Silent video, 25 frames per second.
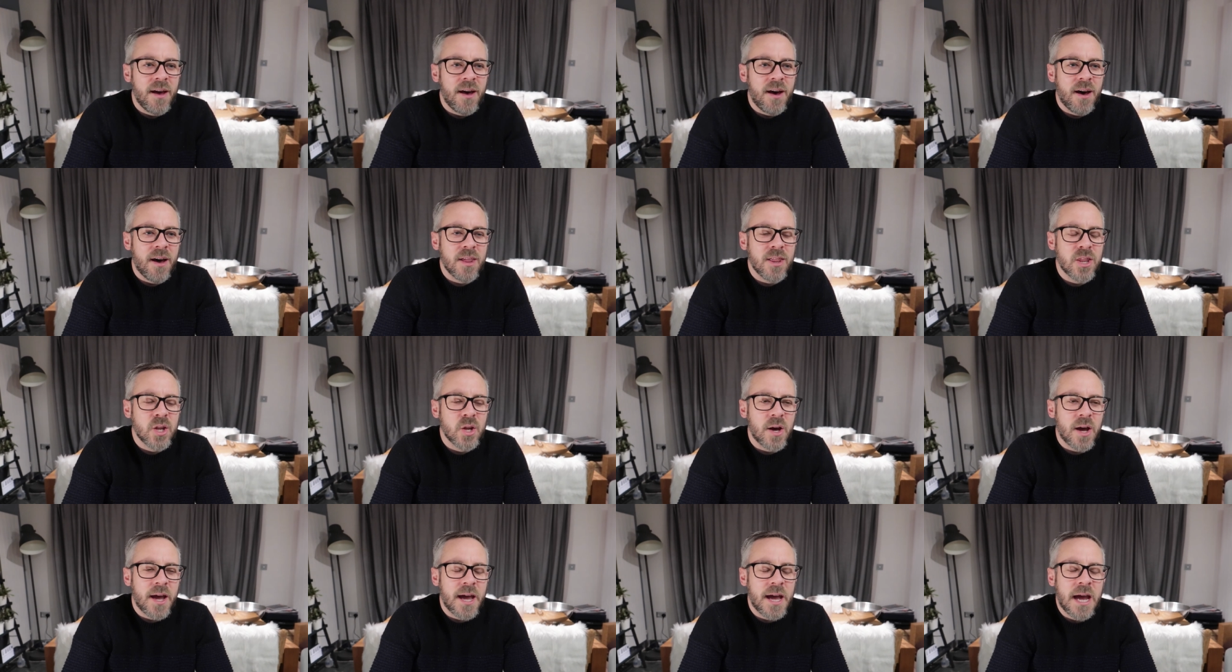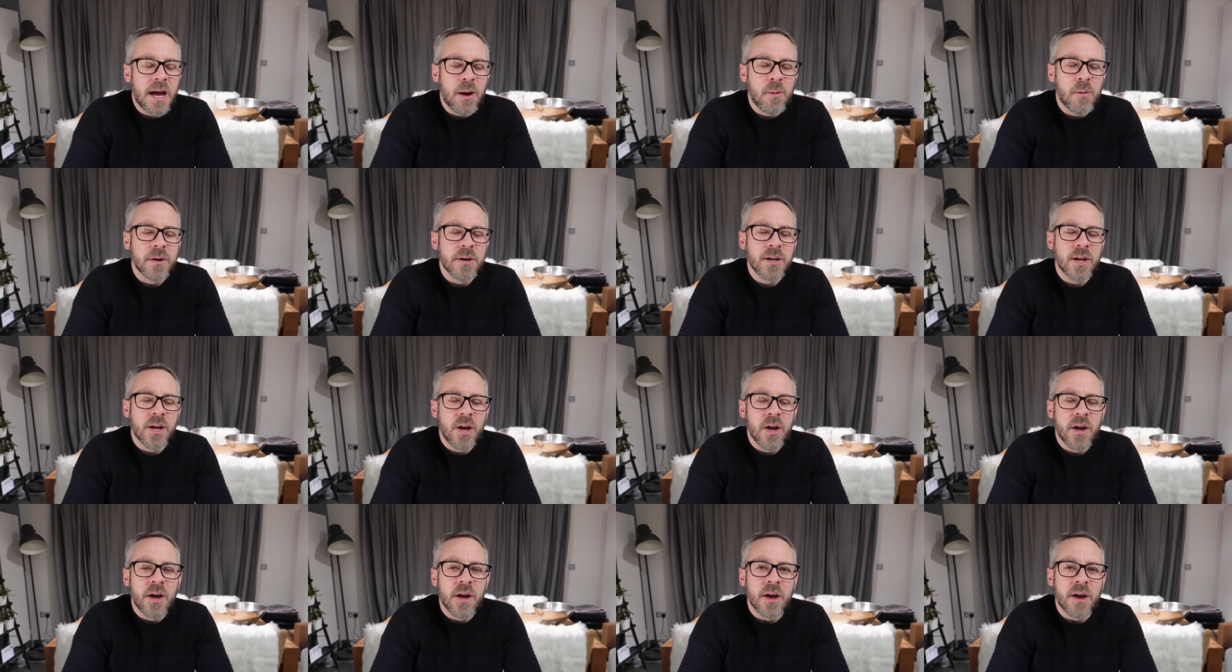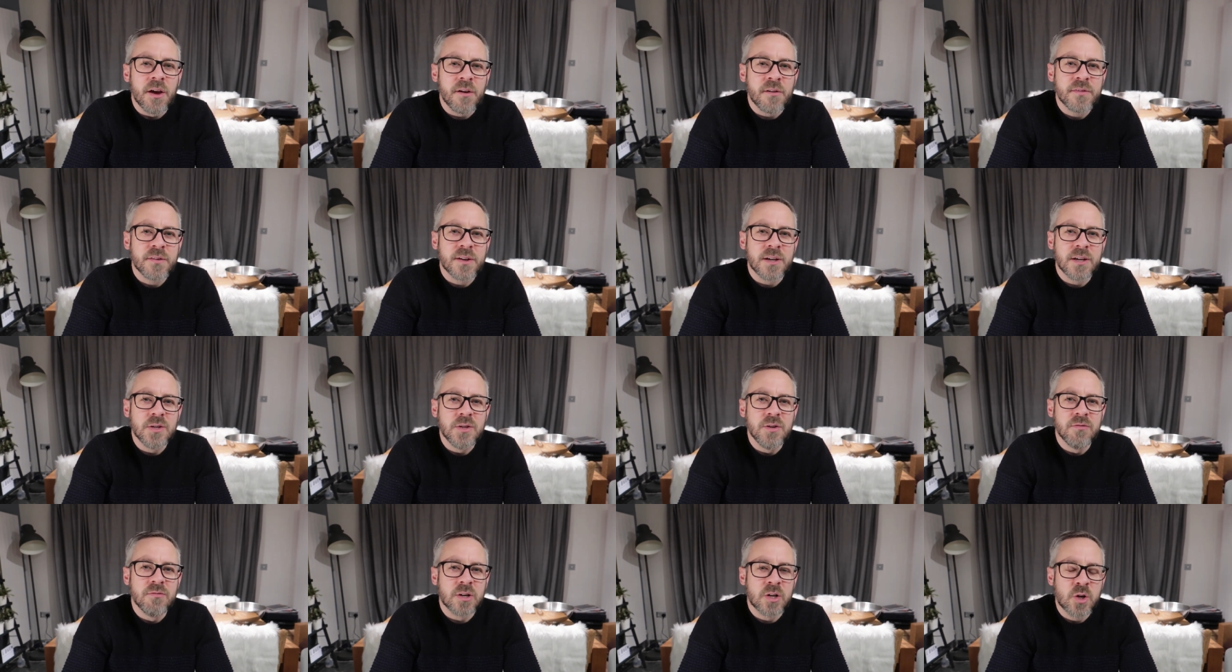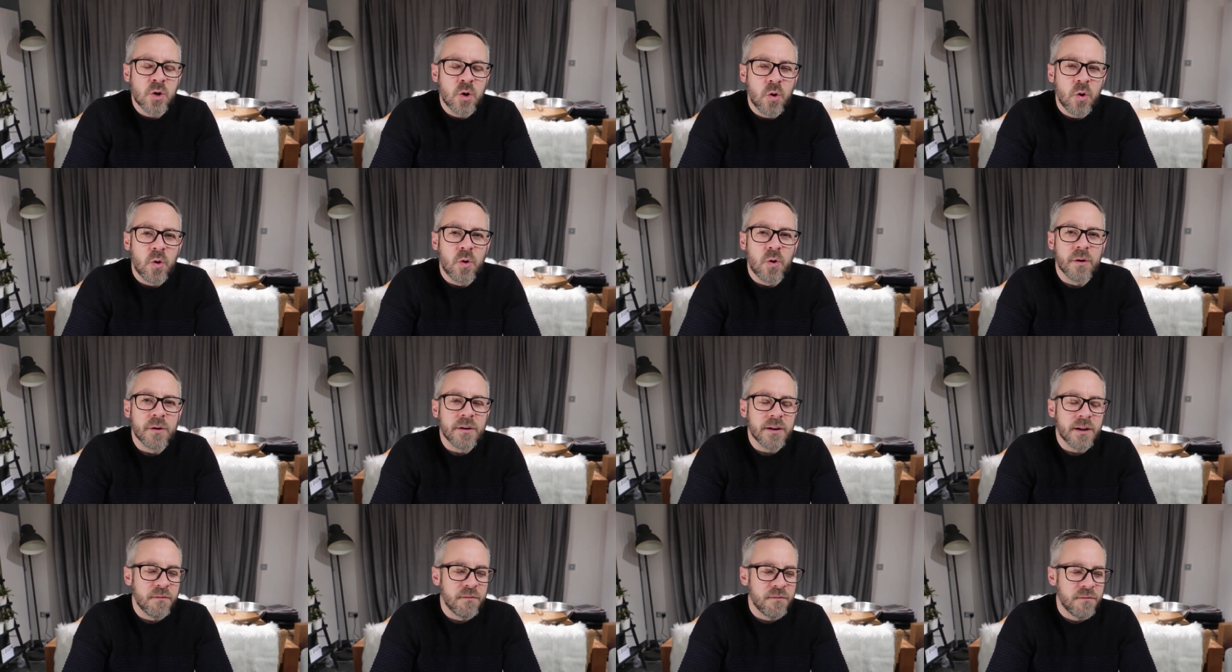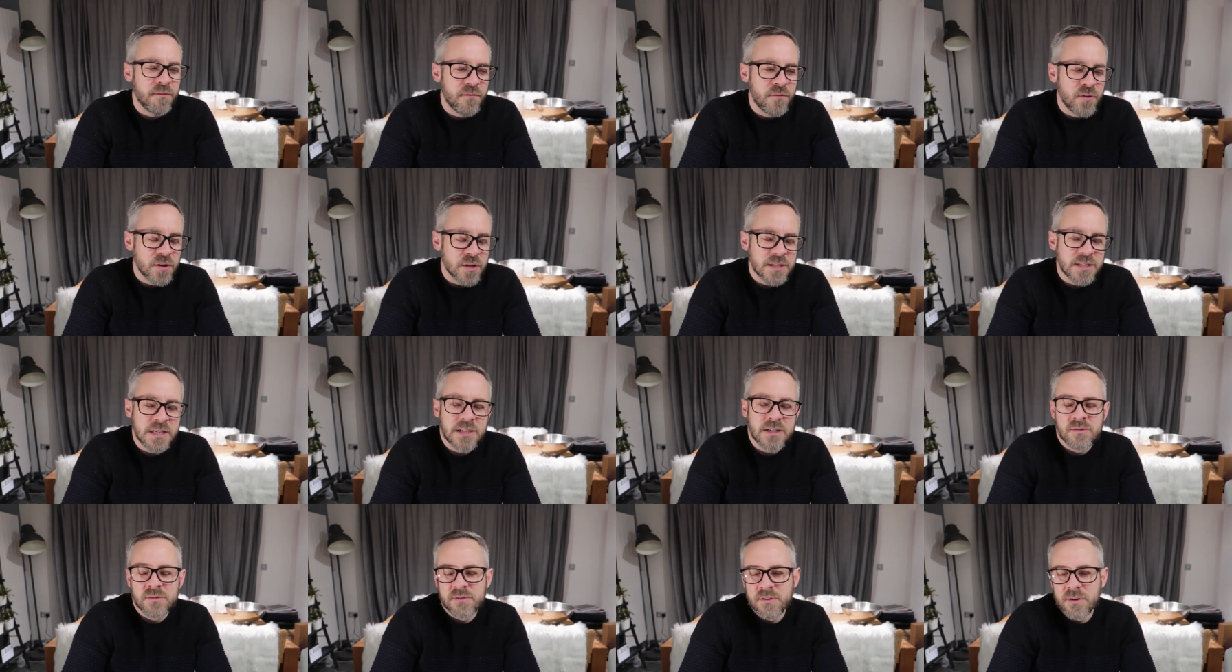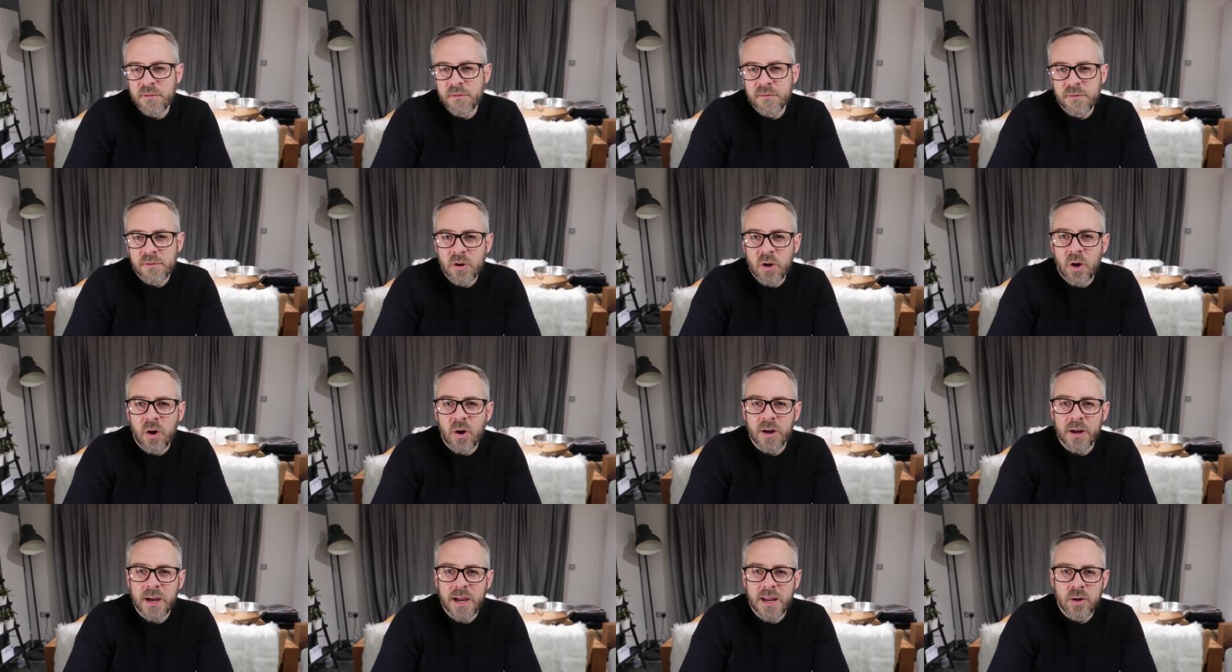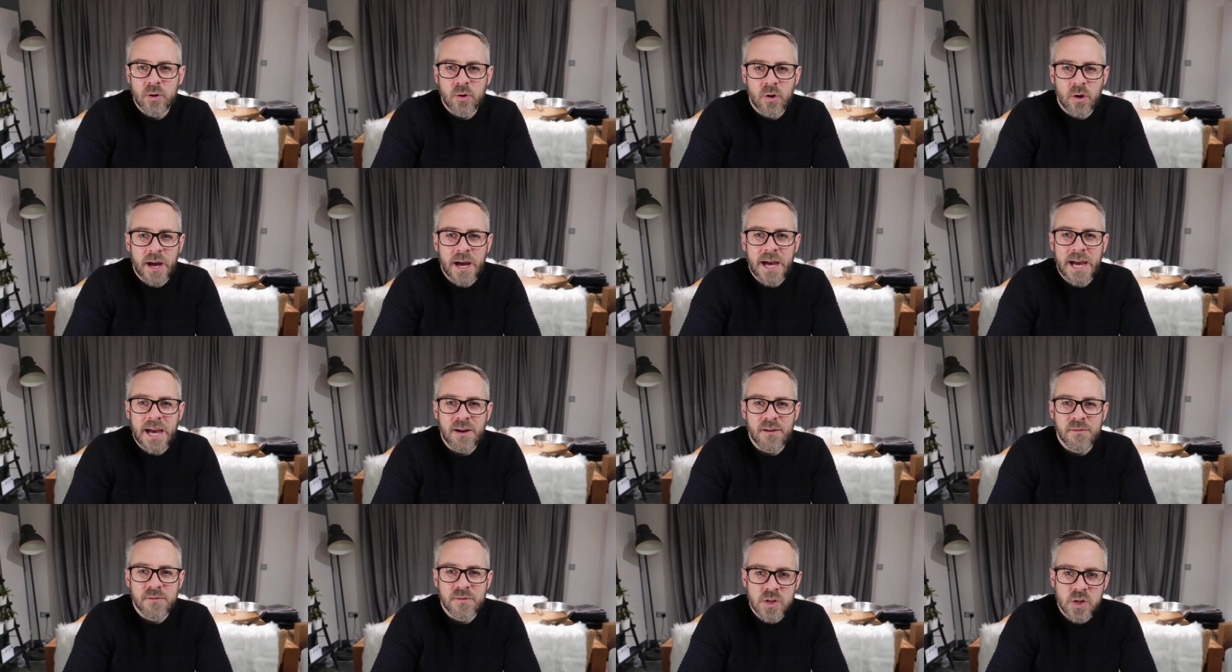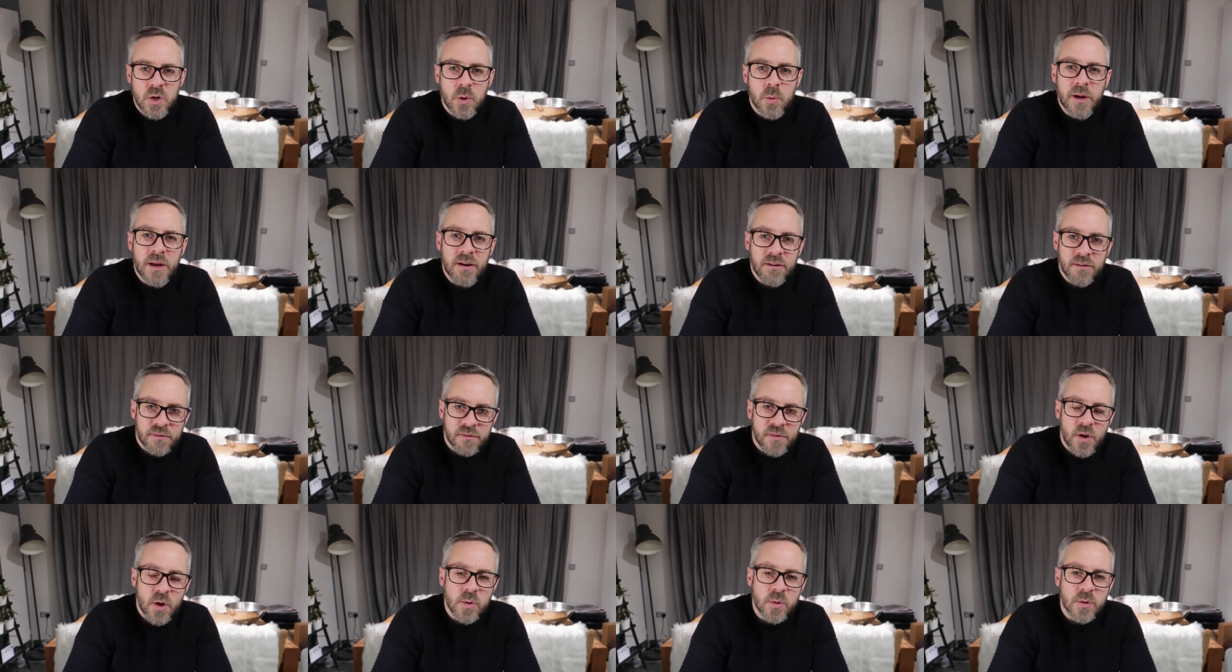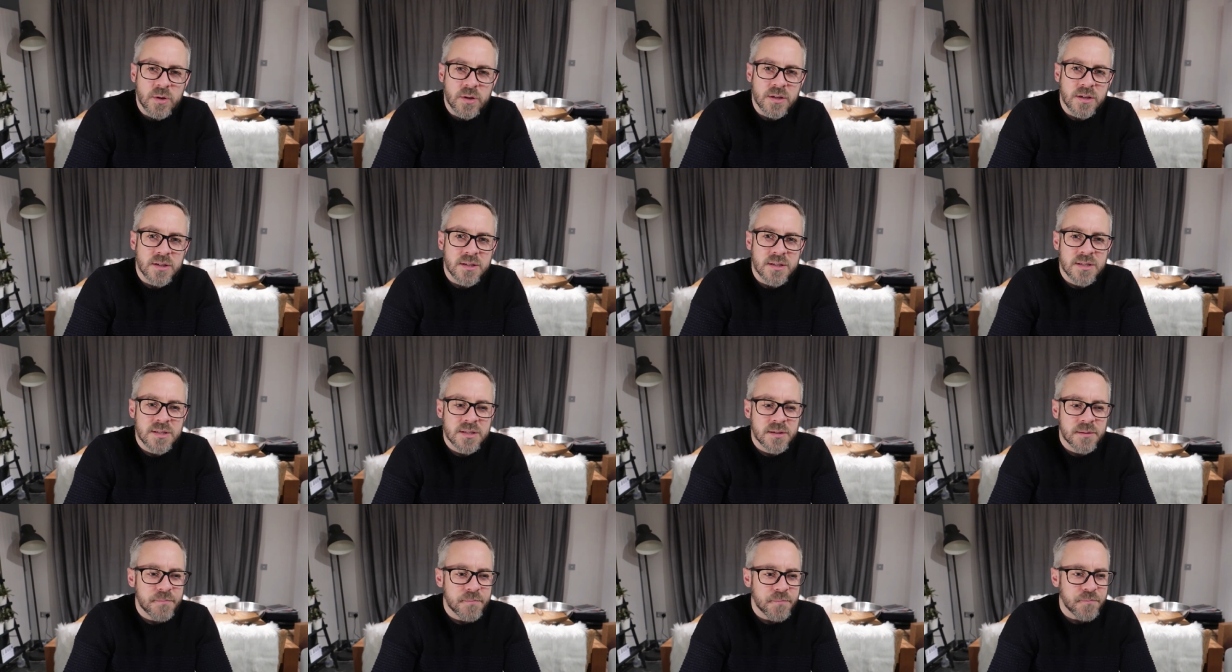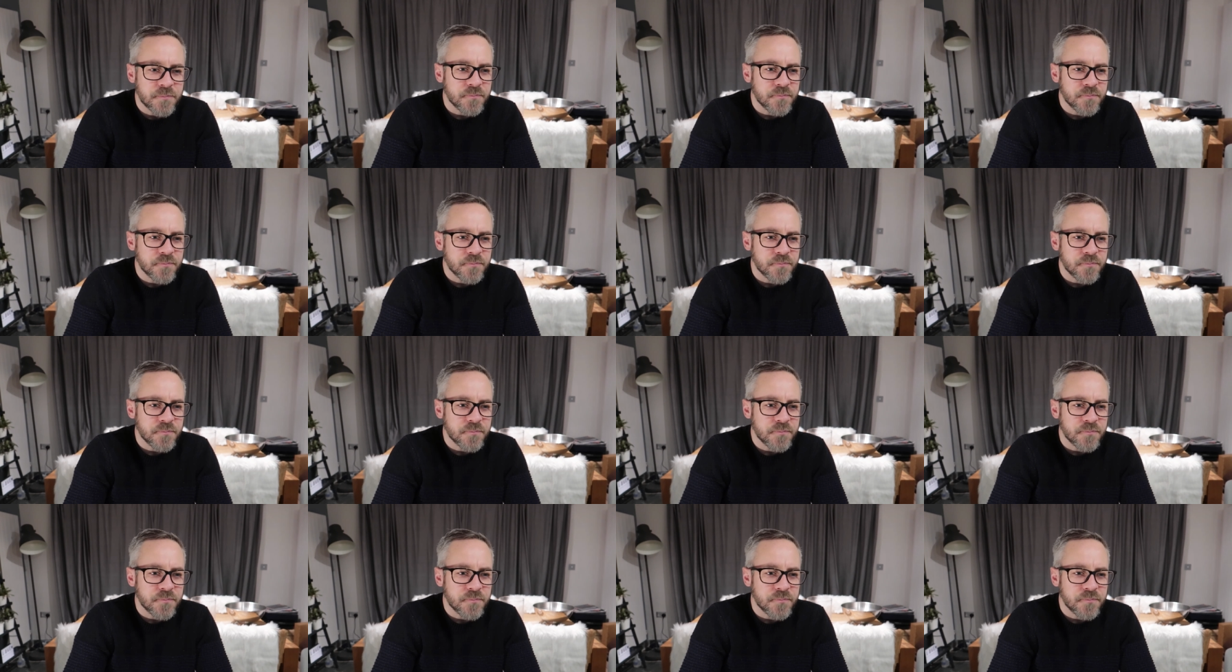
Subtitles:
I thought, how on earth can you record a footage for a vlog and not have you in focus?